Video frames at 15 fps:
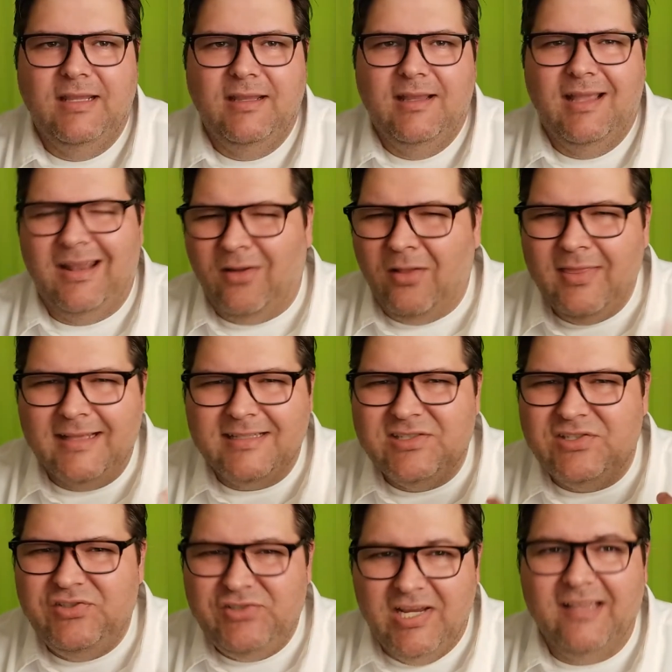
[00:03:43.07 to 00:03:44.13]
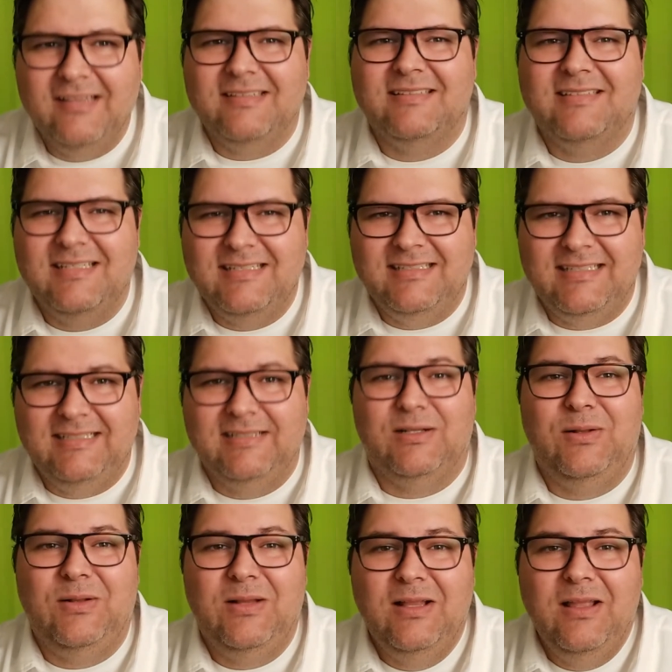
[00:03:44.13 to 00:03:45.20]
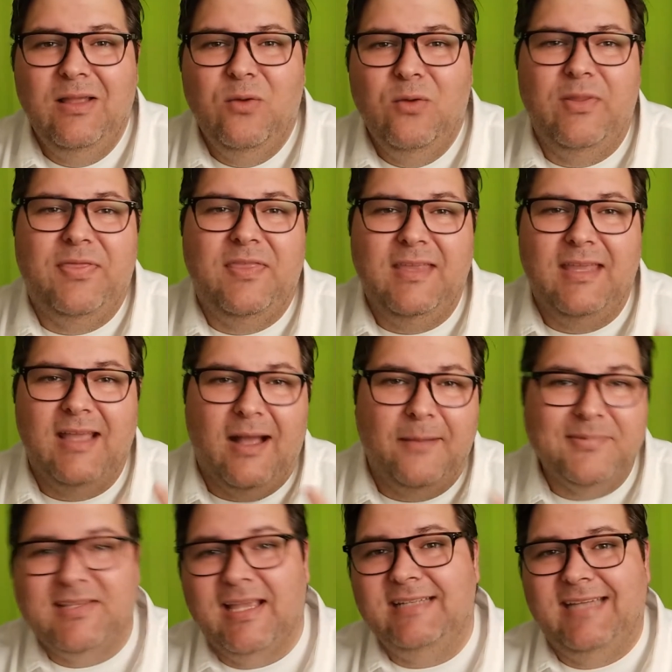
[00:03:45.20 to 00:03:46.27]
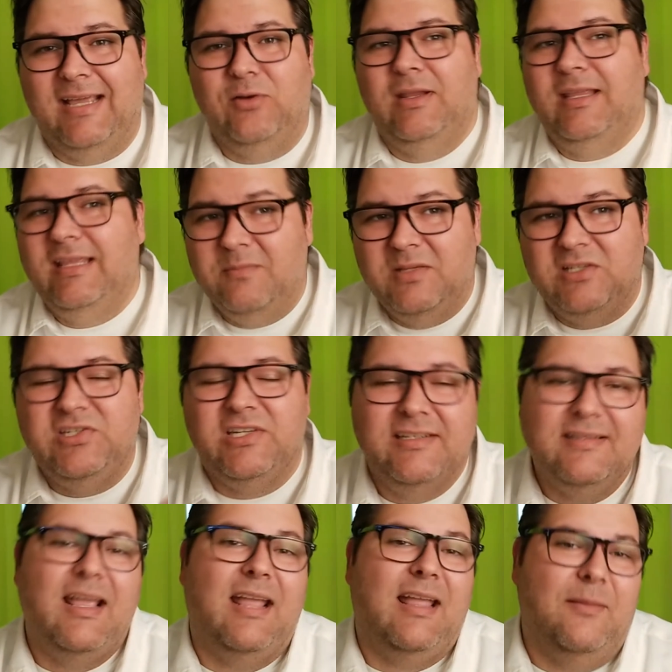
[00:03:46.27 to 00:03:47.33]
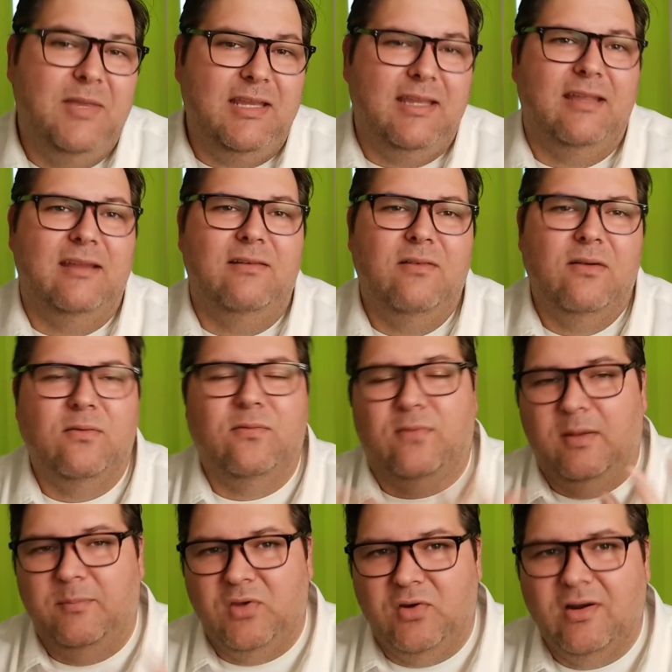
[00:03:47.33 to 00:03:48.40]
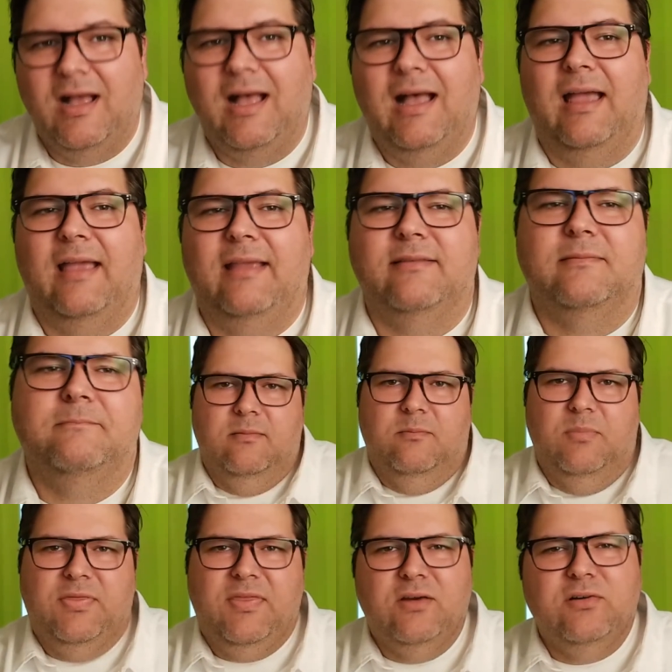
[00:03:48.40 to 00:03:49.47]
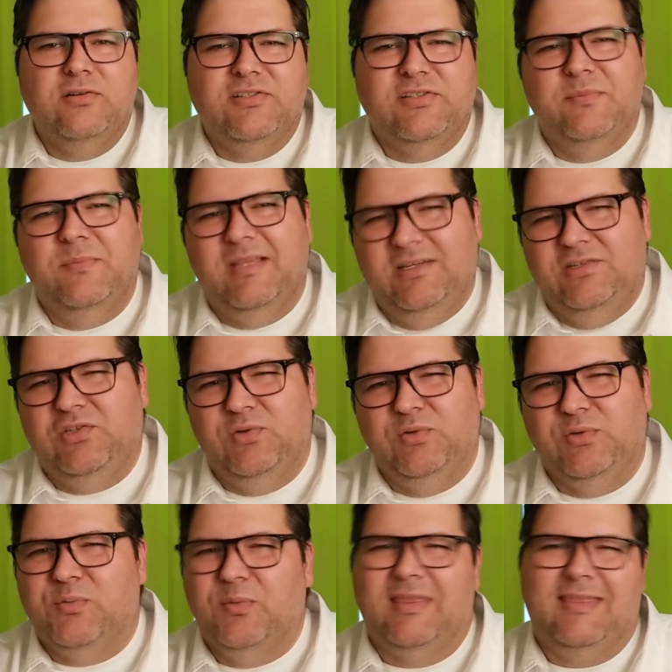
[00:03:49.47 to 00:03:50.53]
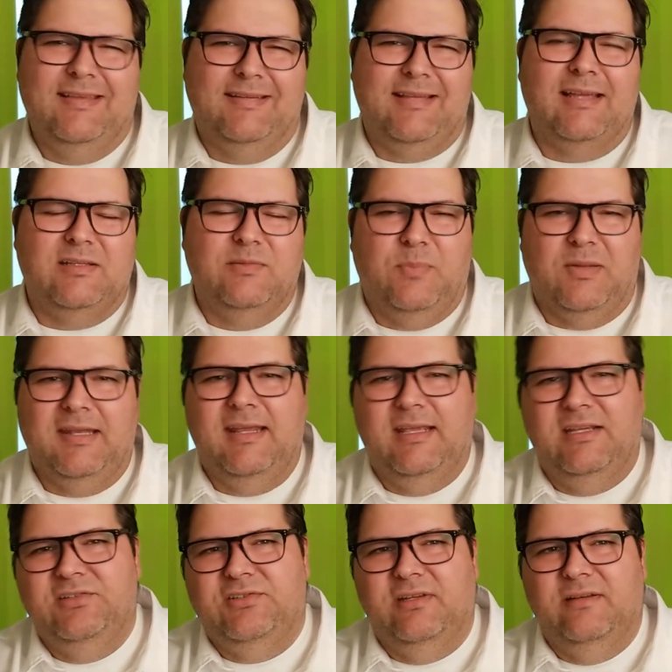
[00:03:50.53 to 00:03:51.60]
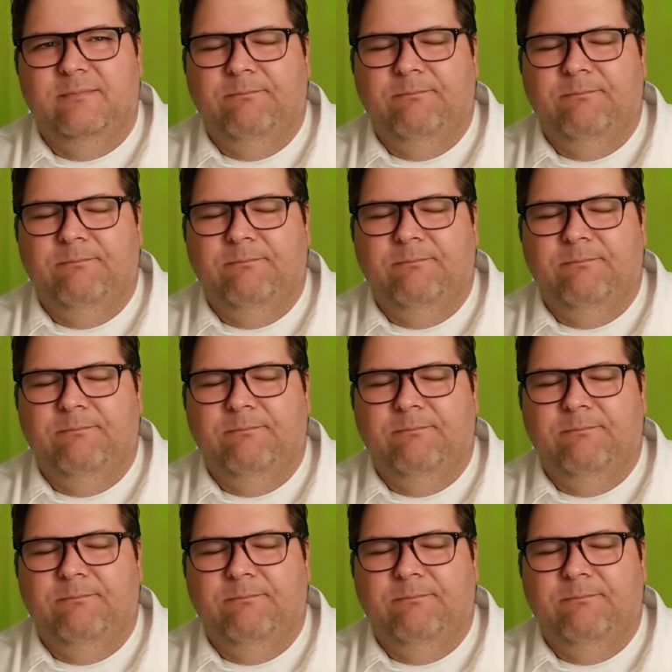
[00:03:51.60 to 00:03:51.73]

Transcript: and all that's just to deal with the upside down images coming in from your eyes. But there are some issues with this explanation.